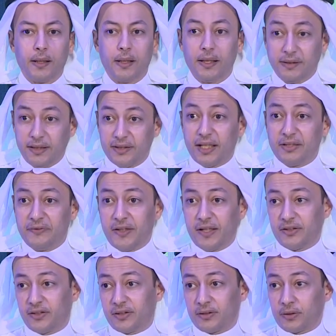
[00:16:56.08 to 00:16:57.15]
It is
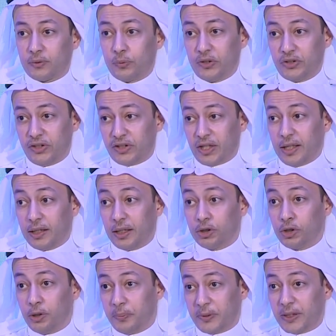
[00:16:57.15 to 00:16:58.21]
advanced, which is in the
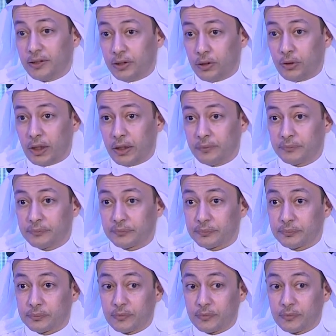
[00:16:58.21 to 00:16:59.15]
top category.